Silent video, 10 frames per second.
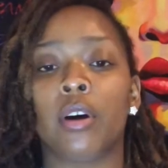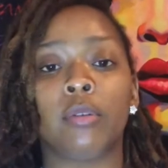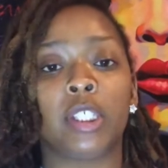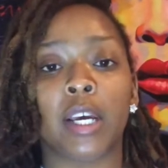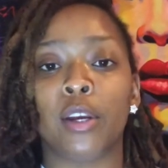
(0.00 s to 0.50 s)

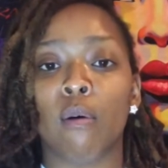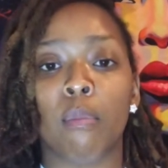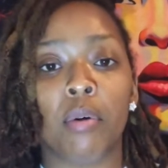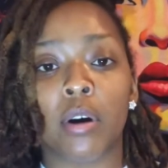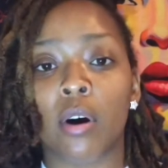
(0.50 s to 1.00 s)
checking your
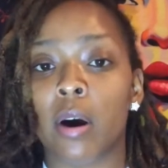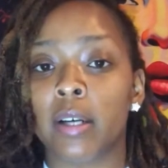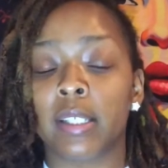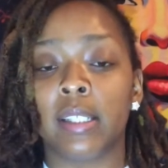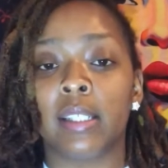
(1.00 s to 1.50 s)
report cards,
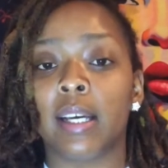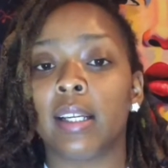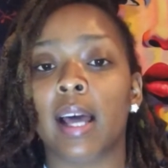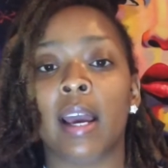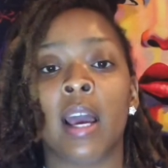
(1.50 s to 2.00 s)
anything
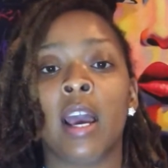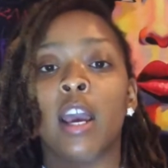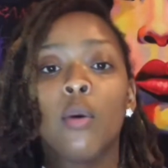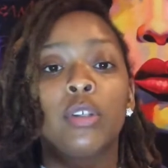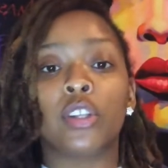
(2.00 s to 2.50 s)
like. It
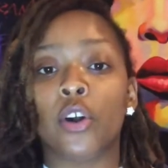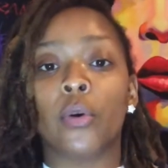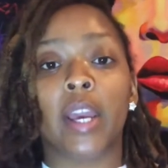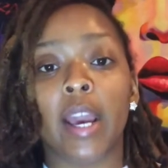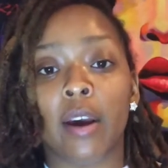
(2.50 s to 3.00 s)
wasn't no
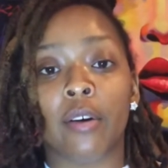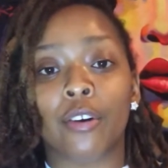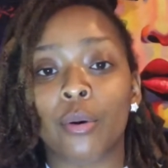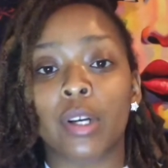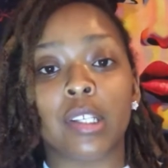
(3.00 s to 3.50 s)
care, no
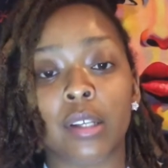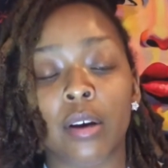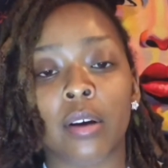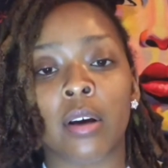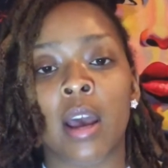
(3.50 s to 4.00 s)

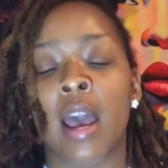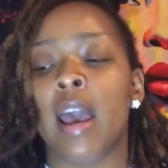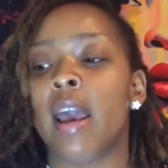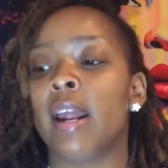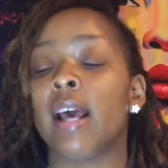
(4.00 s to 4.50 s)
concern.
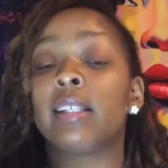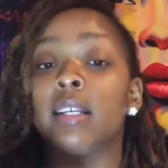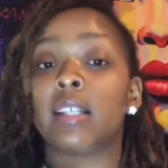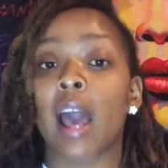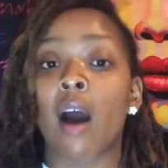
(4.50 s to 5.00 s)
And as a
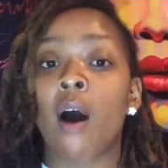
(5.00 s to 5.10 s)
child,